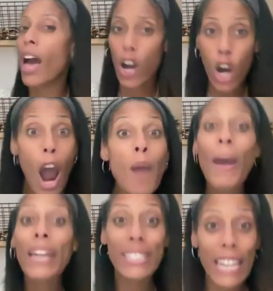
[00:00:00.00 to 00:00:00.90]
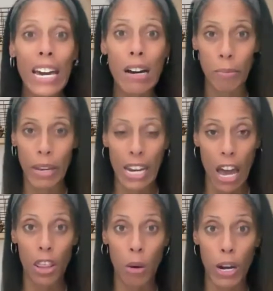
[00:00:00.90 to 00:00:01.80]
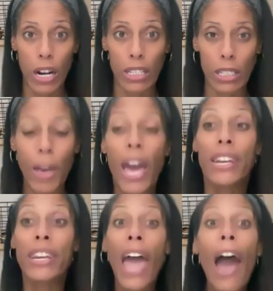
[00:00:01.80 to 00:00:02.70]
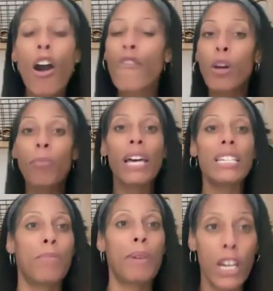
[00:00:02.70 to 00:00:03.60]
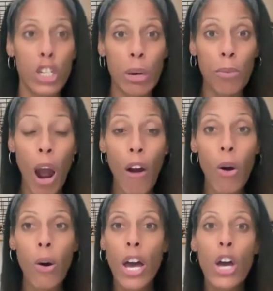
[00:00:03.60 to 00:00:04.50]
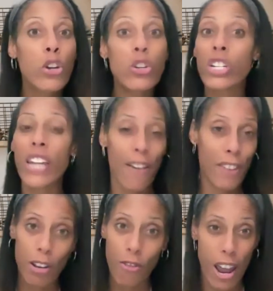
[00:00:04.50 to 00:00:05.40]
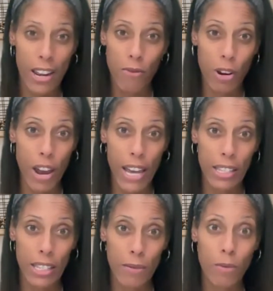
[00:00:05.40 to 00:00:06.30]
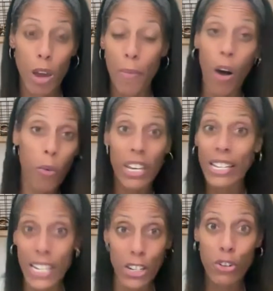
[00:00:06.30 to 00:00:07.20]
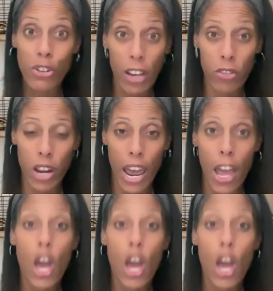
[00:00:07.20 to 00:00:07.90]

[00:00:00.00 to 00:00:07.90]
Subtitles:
Carpe diem, in other words. Now, if you're blessed to be here tomorrow, you shouldn't have any regrets about what you didn't do yesterday.